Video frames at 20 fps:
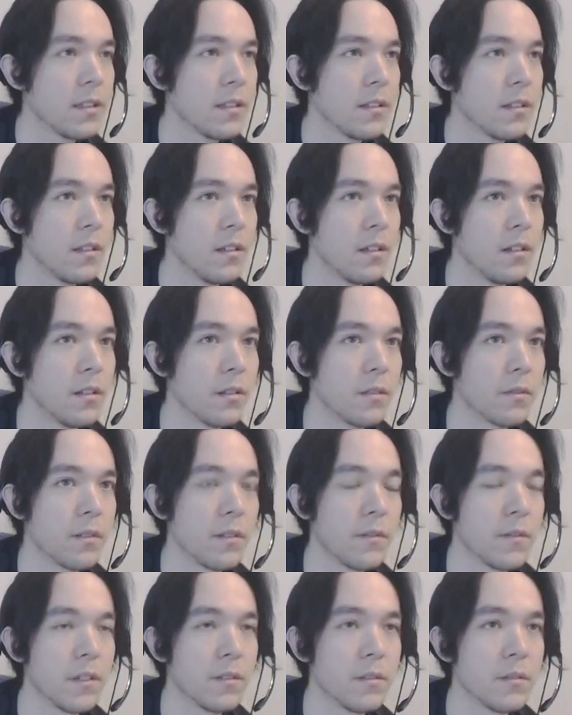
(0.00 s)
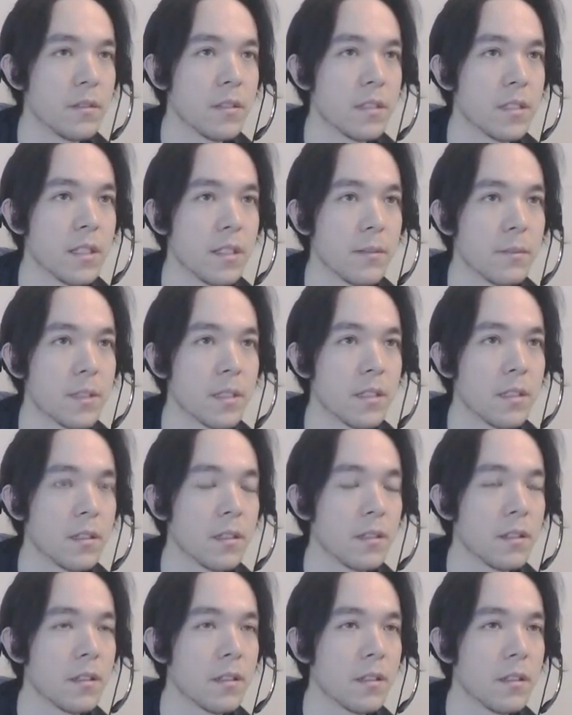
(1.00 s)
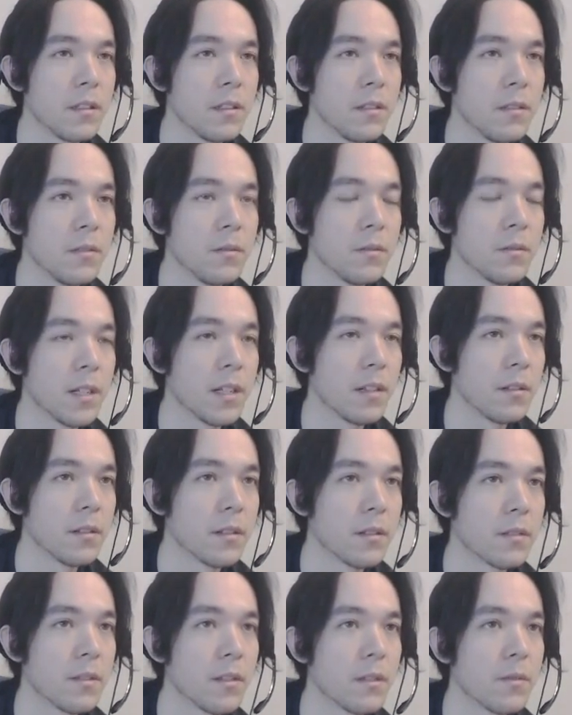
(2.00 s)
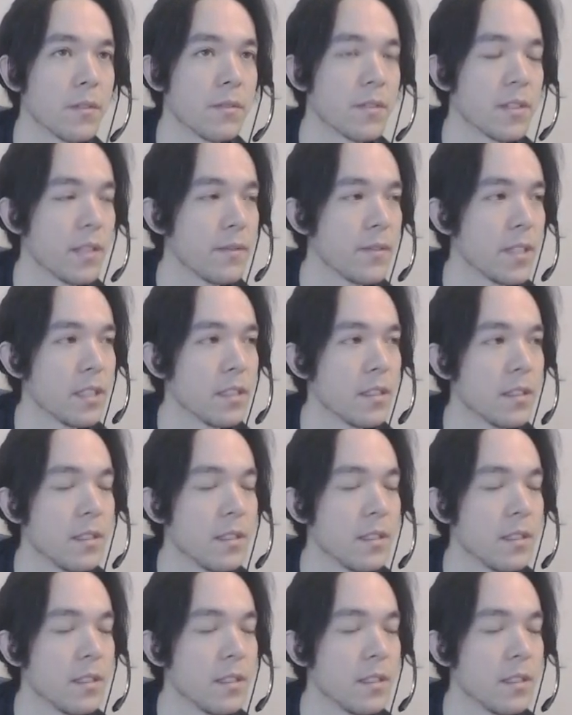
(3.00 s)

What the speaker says: all 3 of those setups can do higher than Greater Rift 70.